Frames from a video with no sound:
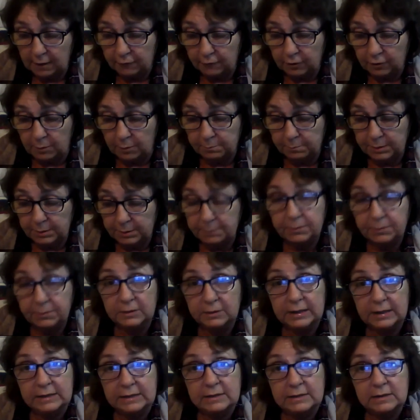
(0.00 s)
from
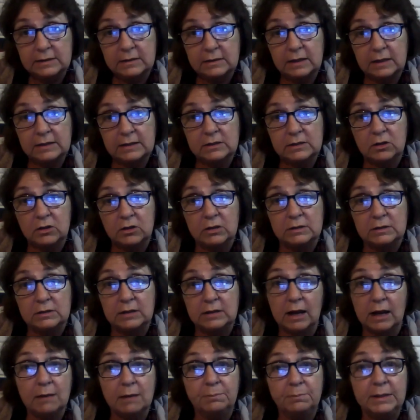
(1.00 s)
people that's got
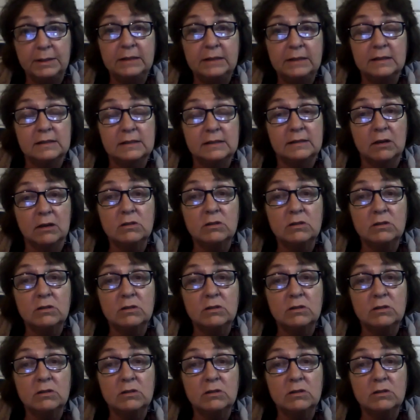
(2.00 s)
diabetes.